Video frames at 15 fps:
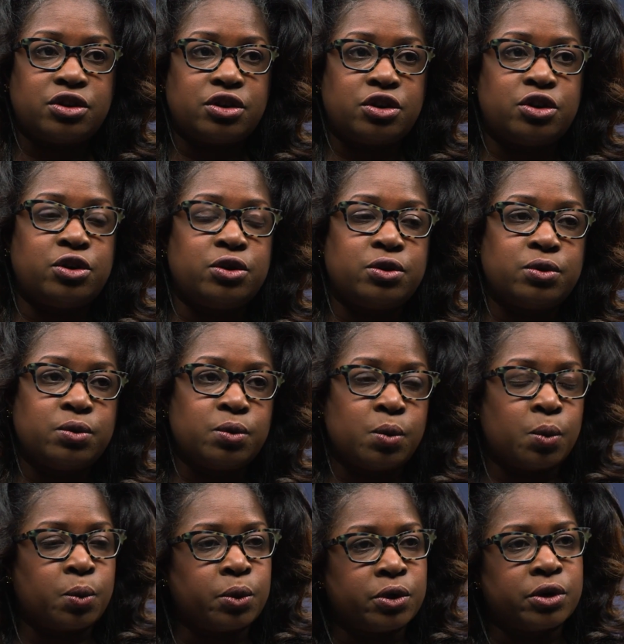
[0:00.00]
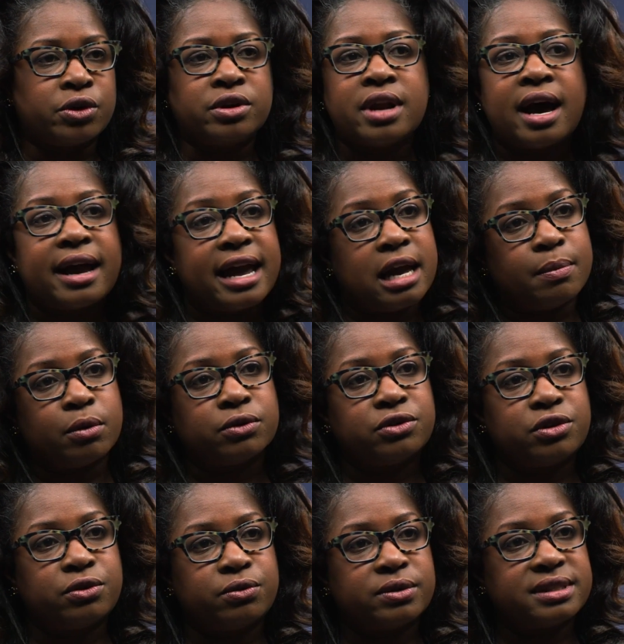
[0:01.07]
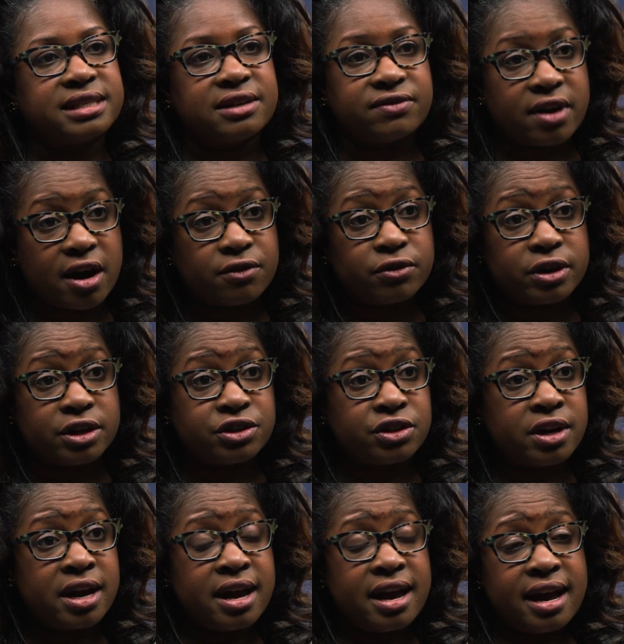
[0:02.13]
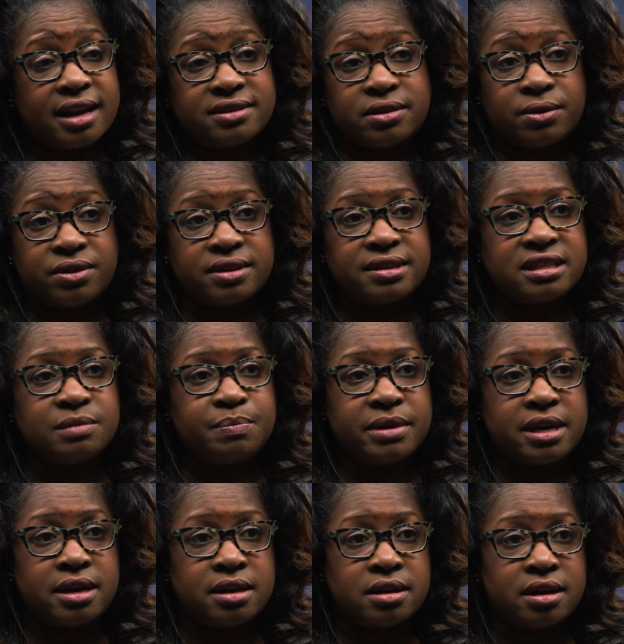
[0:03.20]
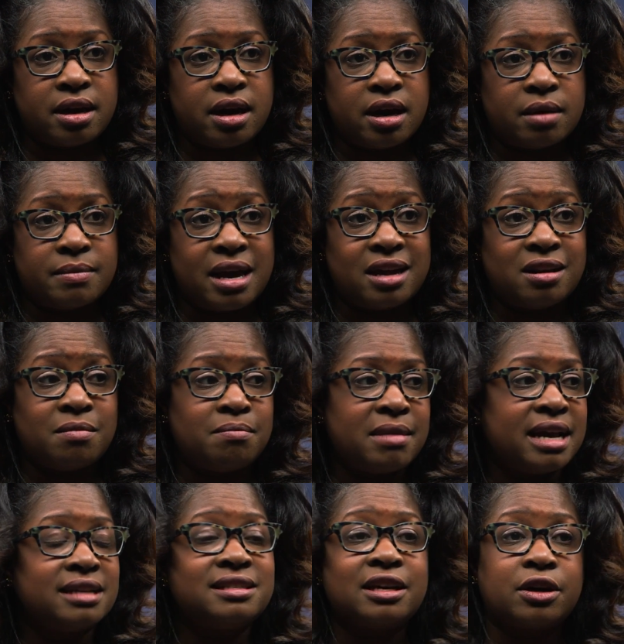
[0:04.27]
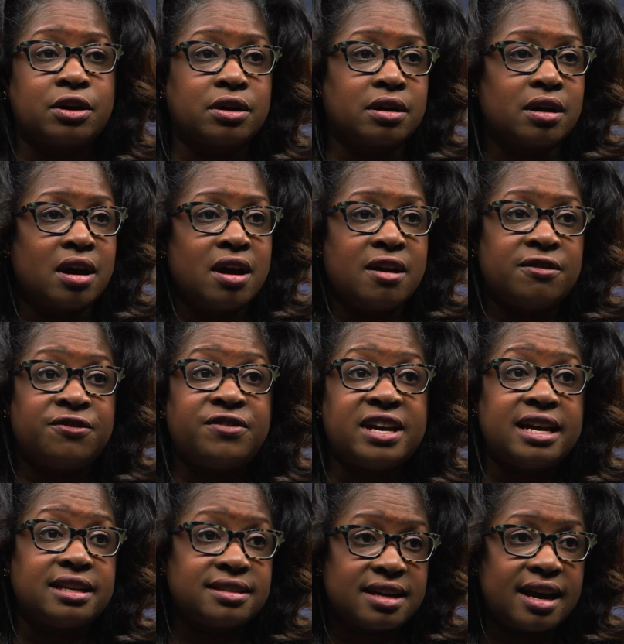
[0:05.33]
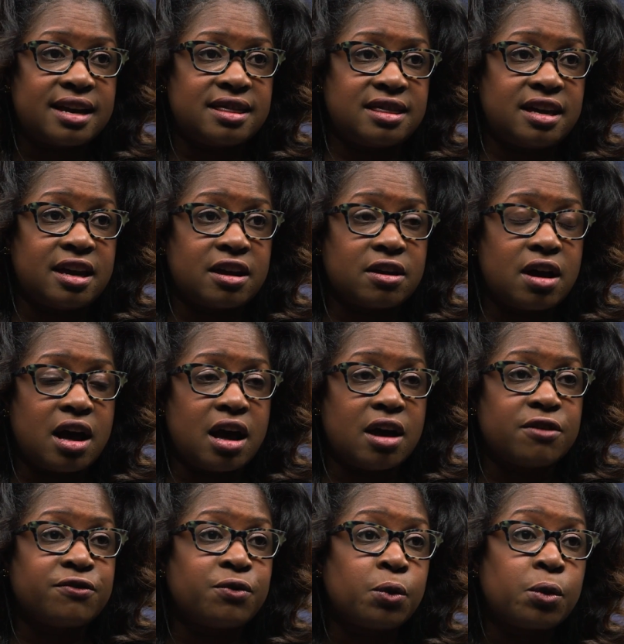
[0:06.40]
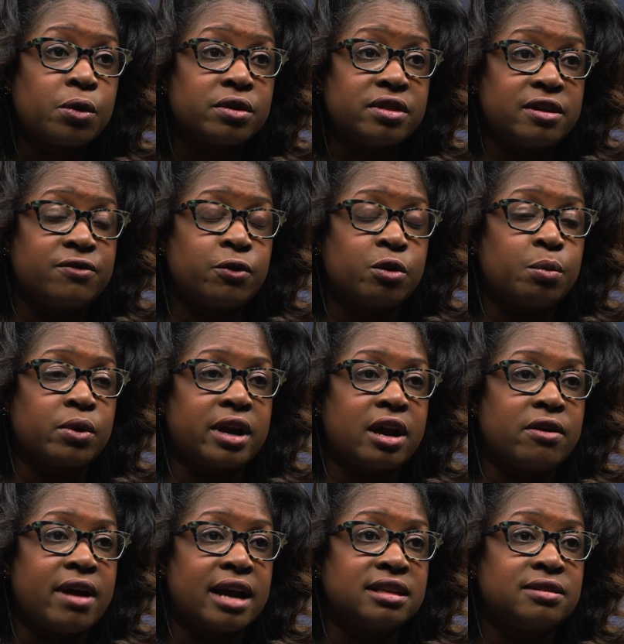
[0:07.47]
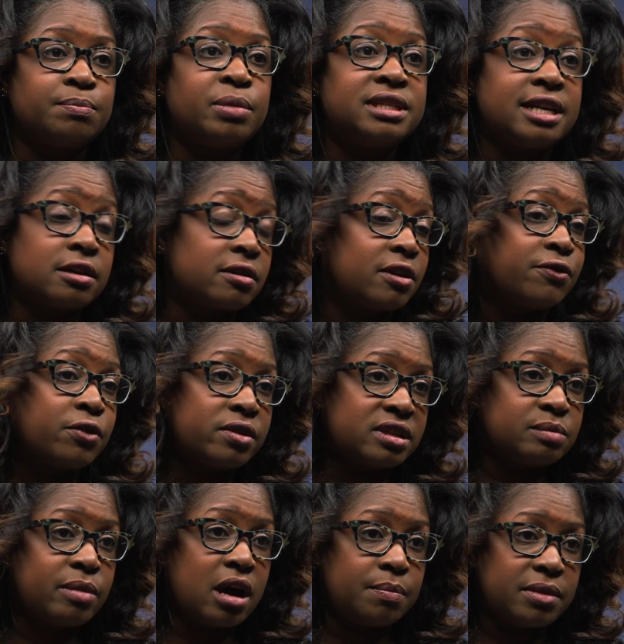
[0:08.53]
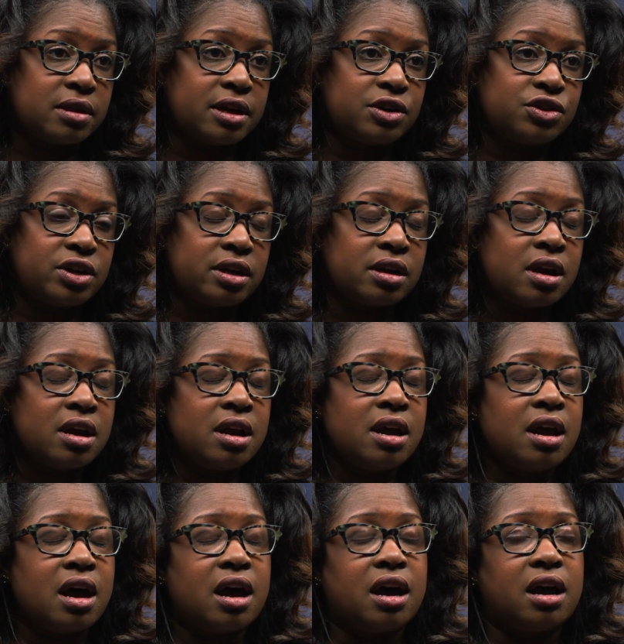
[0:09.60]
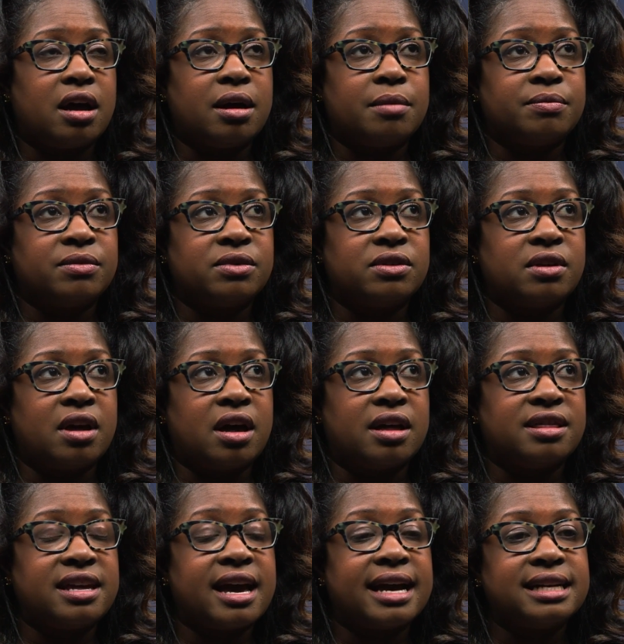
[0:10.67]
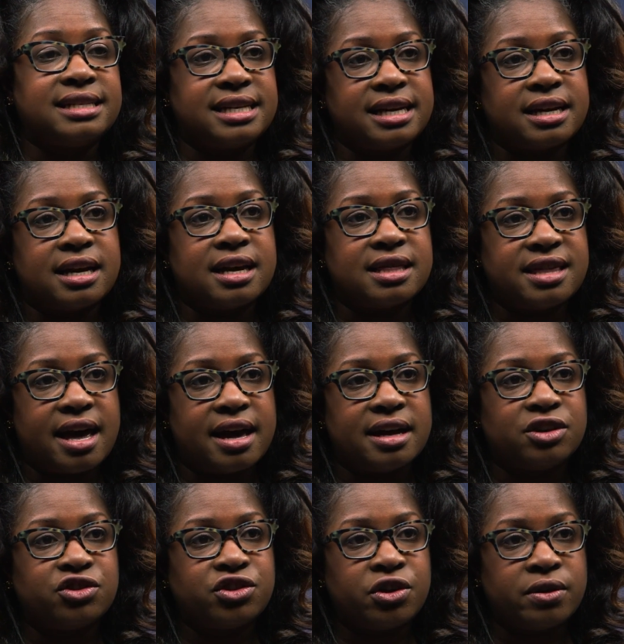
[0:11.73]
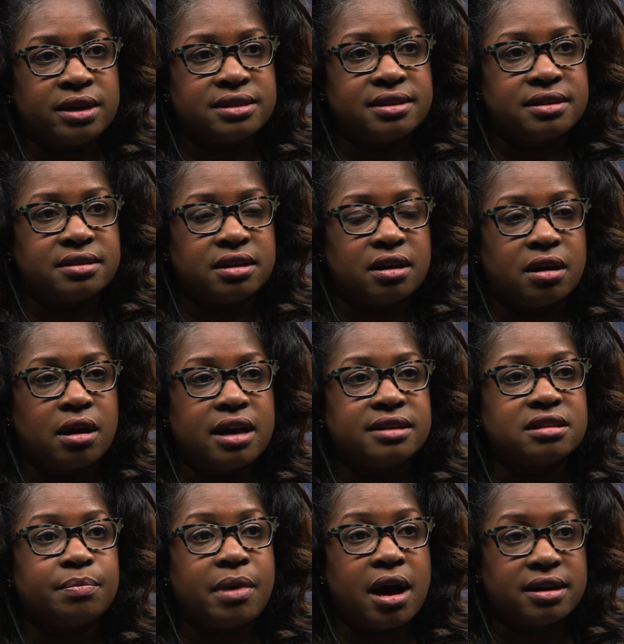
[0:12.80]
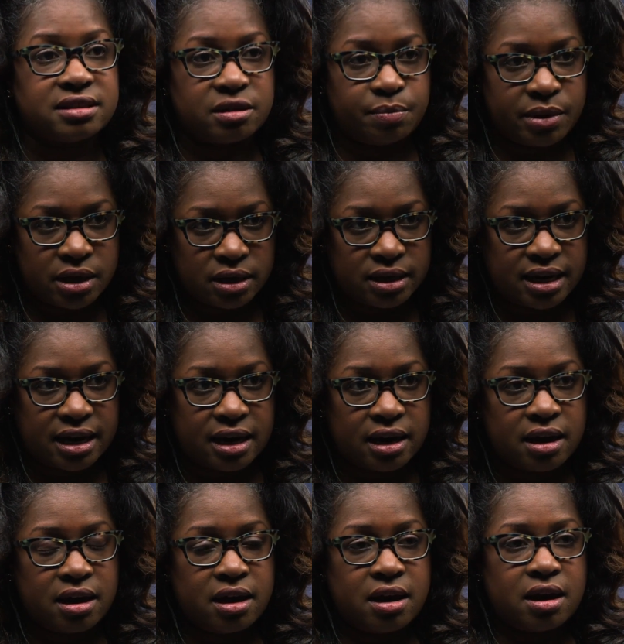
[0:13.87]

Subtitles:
you were not able to receive coverage. And so this has been an amazing feat, I think, for the Affordable Care Act, particularly for this population. The idea that insurance is a possibility